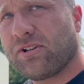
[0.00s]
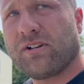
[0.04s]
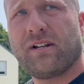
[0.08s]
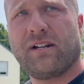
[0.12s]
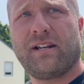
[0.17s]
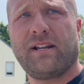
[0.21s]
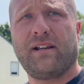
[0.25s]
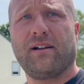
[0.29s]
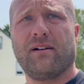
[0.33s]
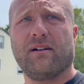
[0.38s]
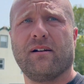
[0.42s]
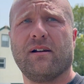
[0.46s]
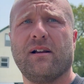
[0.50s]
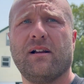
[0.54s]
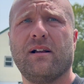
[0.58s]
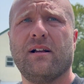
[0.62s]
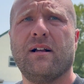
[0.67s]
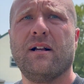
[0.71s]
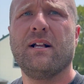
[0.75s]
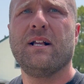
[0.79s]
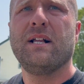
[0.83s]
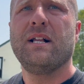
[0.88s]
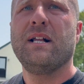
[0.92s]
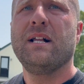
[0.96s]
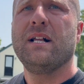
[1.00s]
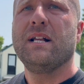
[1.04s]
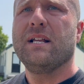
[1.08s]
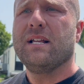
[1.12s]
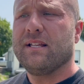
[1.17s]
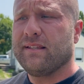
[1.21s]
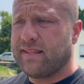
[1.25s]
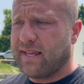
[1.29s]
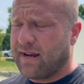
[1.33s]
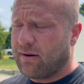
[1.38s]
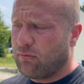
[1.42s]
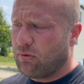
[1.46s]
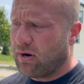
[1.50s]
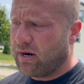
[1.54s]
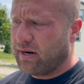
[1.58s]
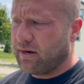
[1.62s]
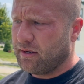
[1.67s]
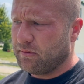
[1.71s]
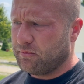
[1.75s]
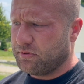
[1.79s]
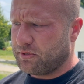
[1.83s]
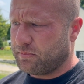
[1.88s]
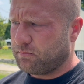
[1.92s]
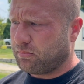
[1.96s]
in here. That wire
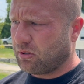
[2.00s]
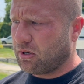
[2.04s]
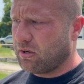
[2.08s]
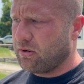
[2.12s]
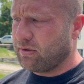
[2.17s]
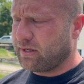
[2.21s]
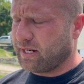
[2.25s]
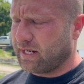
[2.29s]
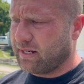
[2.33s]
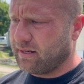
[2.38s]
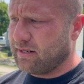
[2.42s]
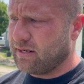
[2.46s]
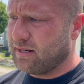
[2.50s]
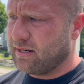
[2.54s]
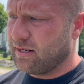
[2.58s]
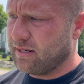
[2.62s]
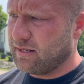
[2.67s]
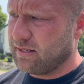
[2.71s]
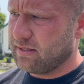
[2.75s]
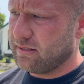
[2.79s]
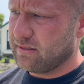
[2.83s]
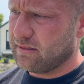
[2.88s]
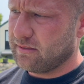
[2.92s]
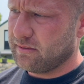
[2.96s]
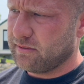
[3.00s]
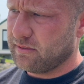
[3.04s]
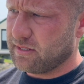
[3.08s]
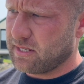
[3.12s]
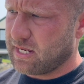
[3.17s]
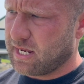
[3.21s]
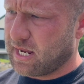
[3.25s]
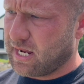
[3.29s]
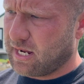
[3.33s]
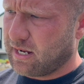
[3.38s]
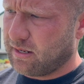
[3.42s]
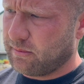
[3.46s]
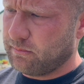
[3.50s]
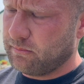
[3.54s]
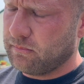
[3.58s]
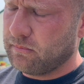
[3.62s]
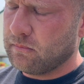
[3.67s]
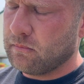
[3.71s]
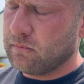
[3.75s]
was broken. So